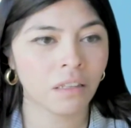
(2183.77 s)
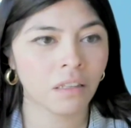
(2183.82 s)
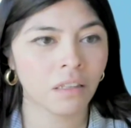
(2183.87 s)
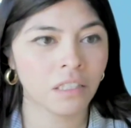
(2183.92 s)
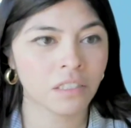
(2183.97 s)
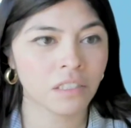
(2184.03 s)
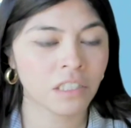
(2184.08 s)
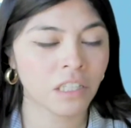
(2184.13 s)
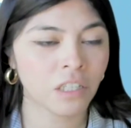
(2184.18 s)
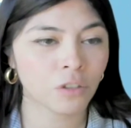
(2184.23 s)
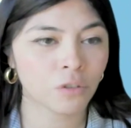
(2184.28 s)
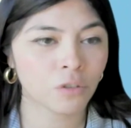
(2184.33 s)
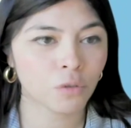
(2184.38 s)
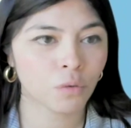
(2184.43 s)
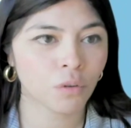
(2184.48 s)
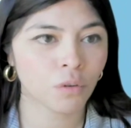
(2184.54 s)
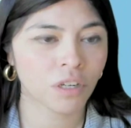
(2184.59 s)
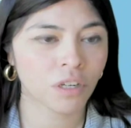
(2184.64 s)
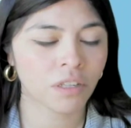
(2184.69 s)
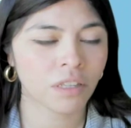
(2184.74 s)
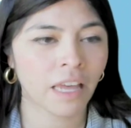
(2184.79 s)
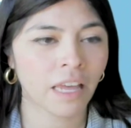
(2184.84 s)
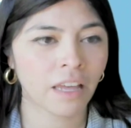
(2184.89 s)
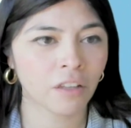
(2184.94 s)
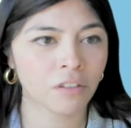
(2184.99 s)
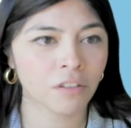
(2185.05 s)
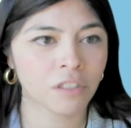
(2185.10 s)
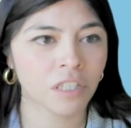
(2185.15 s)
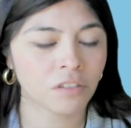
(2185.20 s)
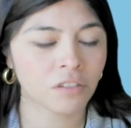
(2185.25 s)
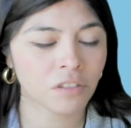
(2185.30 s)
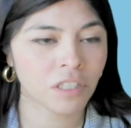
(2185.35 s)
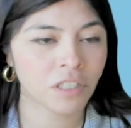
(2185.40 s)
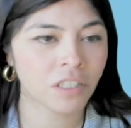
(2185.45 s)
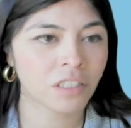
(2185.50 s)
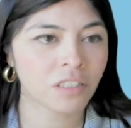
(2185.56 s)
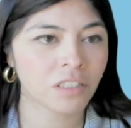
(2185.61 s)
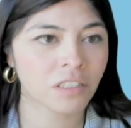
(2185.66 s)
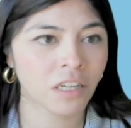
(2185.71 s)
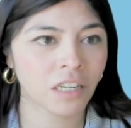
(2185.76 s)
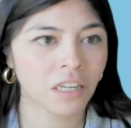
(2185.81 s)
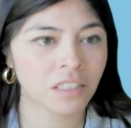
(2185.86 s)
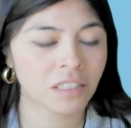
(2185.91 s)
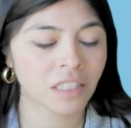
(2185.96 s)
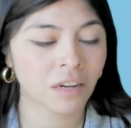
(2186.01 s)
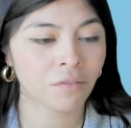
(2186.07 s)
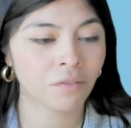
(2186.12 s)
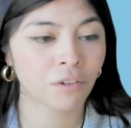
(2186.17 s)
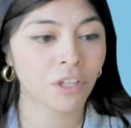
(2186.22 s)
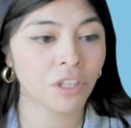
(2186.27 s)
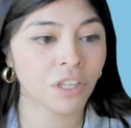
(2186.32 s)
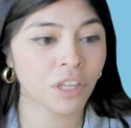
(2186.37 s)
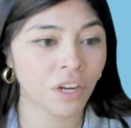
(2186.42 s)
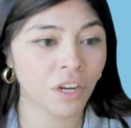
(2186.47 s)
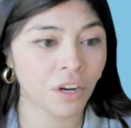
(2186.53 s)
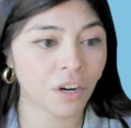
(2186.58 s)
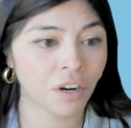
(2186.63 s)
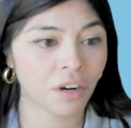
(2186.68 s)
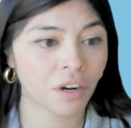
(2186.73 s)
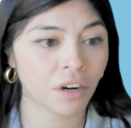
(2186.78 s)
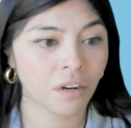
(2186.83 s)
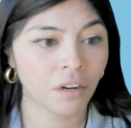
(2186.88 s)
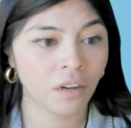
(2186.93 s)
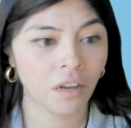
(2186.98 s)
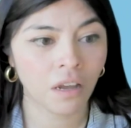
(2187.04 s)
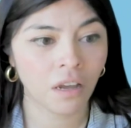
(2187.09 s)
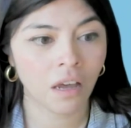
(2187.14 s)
listening tour that LCHC conducts every year.